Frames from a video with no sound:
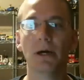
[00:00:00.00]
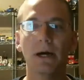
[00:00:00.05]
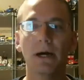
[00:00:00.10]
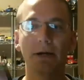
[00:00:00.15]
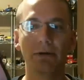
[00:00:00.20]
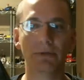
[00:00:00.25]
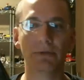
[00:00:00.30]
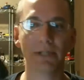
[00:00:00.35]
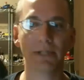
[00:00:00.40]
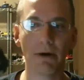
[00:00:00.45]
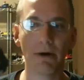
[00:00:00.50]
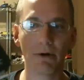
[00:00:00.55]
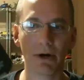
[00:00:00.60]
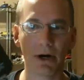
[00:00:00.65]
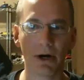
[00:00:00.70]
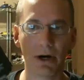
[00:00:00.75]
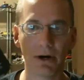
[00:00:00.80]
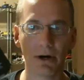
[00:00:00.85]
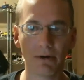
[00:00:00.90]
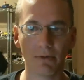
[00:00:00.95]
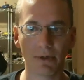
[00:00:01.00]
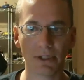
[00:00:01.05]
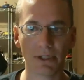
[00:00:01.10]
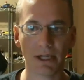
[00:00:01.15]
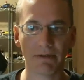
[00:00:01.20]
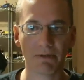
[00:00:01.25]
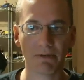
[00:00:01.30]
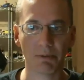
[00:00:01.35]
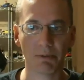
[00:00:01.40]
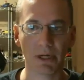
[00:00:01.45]
sound card, which I
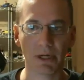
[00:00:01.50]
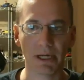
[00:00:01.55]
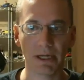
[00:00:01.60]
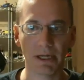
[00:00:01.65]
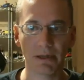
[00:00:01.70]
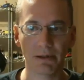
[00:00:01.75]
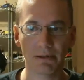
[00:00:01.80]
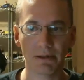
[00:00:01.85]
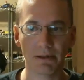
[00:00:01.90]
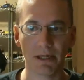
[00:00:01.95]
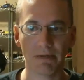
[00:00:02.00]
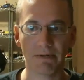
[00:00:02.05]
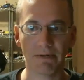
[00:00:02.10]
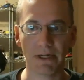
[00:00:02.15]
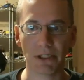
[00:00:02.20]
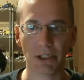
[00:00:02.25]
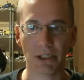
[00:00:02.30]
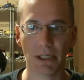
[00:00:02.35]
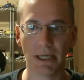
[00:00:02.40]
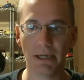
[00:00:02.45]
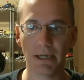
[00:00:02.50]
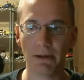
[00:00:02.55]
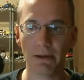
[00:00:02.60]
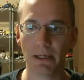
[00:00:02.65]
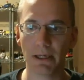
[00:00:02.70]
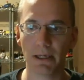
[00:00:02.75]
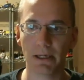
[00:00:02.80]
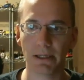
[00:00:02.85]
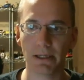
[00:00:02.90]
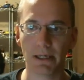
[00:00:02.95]
have to put in eventually.
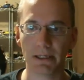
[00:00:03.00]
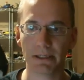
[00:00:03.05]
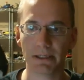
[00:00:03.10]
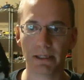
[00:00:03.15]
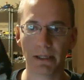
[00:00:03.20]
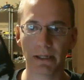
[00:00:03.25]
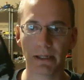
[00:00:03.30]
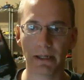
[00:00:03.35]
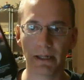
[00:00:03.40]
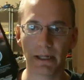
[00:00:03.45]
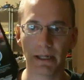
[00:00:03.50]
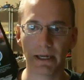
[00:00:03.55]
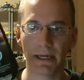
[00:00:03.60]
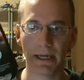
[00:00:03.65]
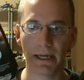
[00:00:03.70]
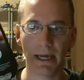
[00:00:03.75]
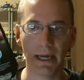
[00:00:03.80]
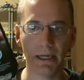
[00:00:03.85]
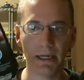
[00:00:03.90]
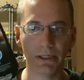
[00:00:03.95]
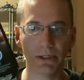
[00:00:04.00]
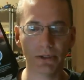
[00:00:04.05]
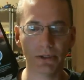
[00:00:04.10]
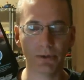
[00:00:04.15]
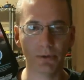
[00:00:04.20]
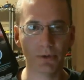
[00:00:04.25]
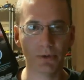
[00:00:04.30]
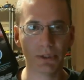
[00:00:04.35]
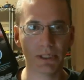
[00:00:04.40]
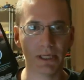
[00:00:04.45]
Nice little
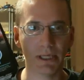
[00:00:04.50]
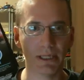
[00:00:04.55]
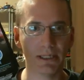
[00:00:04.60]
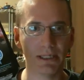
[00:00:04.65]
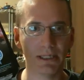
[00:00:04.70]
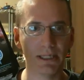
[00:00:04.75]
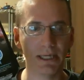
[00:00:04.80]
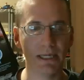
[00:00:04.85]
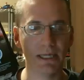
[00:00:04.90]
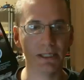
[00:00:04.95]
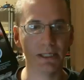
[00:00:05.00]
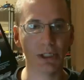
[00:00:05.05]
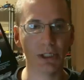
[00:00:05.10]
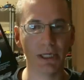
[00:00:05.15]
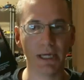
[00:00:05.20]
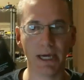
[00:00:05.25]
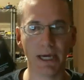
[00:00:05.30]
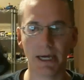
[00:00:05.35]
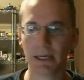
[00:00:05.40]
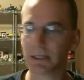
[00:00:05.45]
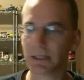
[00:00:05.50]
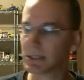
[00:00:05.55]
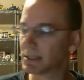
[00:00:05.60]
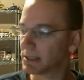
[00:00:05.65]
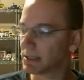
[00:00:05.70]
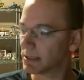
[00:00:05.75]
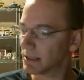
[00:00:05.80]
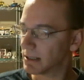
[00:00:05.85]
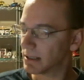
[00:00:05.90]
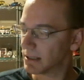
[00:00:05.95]
Asus
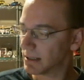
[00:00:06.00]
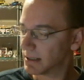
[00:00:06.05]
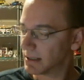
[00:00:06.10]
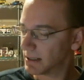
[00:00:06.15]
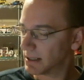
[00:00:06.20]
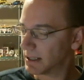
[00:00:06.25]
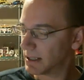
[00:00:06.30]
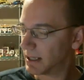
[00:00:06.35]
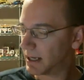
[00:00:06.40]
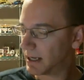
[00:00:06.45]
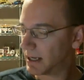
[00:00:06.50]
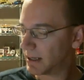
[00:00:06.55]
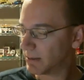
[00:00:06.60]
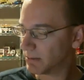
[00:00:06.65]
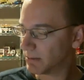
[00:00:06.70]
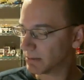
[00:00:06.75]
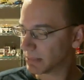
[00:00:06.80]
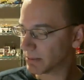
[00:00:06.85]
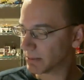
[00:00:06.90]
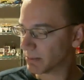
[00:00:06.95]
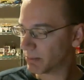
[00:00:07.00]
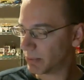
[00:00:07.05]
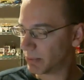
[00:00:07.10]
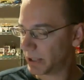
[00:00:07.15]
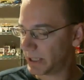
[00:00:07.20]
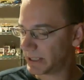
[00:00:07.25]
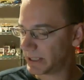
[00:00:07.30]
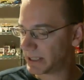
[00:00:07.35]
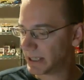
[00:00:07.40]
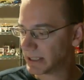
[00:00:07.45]
DGX.
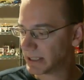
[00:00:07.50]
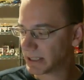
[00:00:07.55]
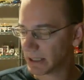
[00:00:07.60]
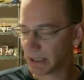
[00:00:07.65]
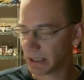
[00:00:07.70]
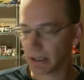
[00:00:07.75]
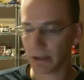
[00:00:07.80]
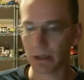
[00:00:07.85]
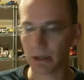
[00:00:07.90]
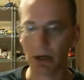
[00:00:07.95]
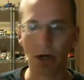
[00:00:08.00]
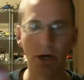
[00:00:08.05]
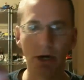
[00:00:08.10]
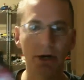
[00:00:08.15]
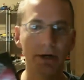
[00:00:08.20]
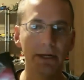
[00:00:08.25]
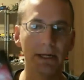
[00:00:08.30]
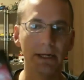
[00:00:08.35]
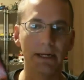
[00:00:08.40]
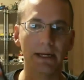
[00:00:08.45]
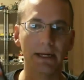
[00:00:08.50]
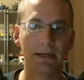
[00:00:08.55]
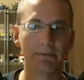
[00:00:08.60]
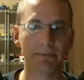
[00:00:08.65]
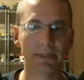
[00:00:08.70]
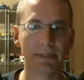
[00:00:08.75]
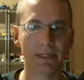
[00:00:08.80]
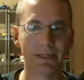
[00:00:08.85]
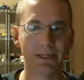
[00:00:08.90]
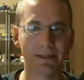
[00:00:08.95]
Pretty decent little card.
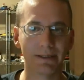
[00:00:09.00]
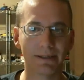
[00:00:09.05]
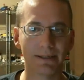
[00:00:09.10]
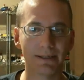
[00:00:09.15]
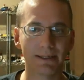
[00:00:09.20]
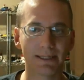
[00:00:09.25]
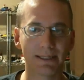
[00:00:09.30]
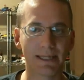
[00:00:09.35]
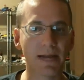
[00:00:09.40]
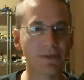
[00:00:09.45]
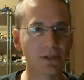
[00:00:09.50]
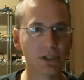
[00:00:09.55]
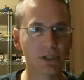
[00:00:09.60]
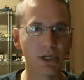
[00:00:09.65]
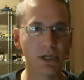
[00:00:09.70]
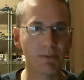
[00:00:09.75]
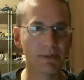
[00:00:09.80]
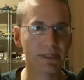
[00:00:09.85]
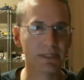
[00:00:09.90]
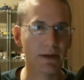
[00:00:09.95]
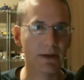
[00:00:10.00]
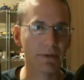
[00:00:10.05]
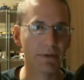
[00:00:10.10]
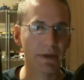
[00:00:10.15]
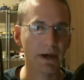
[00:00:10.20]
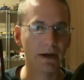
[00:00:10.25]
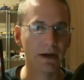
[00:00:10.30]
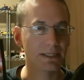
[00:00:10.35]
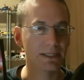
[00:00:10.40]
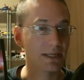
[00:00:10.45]
It's not the cheapest out
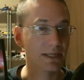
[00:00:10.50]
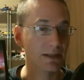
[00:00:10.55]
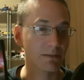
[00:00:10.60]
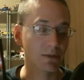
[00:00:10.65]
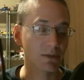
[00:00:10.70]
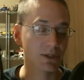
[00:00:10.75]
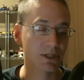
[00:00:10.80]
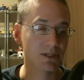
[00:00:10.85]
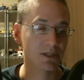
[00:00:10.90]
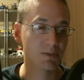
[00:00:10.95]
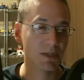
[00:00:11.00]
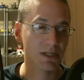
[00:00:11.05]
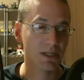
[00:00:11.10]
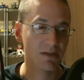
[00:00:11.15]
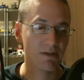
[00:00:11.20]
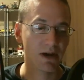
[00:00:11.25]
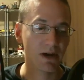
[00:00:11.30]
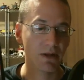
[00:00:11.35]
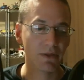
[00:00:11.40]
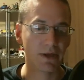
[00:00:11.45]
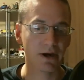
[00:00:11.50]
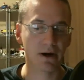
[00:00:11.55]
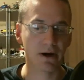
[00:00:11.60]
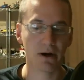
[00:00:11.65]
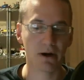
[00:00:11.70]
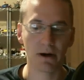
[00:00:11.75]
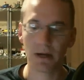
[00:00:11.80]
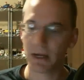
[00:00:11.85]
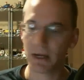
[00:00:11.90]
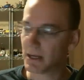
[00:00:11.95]
there. It's not the most expensive out
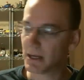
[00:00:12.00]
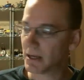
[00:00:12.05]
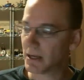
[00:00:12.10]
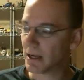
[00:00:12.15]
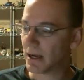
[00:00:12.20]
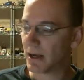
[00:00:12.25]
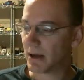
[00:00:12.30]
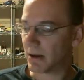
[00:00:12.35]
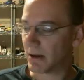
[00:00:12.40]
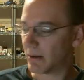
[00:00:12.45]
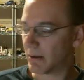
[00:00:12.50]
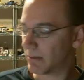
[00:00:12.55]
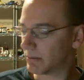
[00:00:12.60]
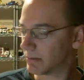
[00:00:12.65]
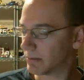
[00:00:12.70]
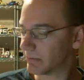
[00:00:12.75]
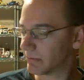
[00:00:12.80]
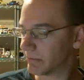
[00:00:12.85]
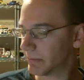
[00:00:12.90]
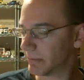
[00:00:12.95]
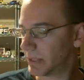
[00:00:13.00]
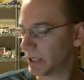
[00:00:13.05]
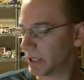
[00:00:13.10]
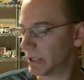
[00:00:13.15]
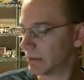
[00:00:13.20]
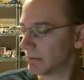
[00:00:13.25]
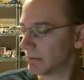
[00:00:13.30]
there. But